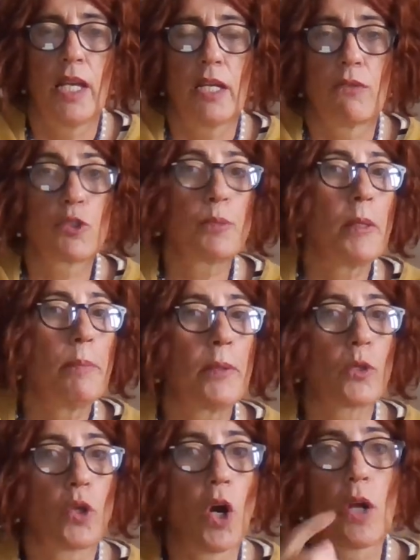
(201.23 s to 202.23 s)
What people
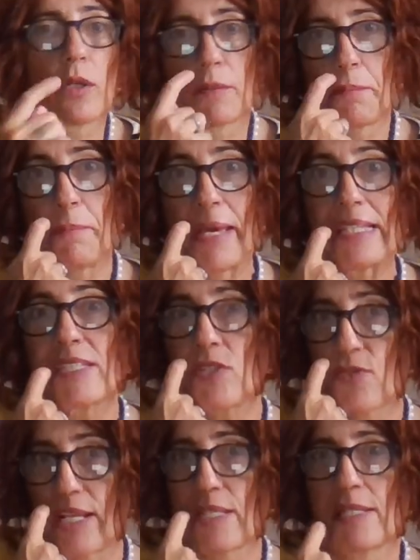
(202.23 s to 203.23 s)
call bad
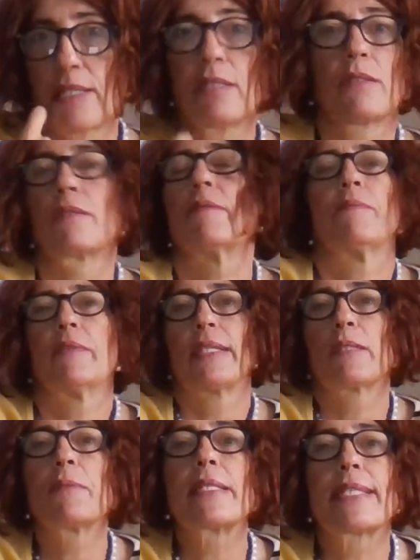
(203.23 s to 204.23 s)
transit,
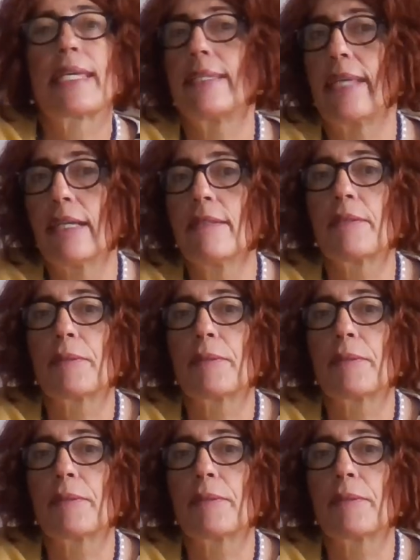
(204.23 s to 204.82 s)
let me say that,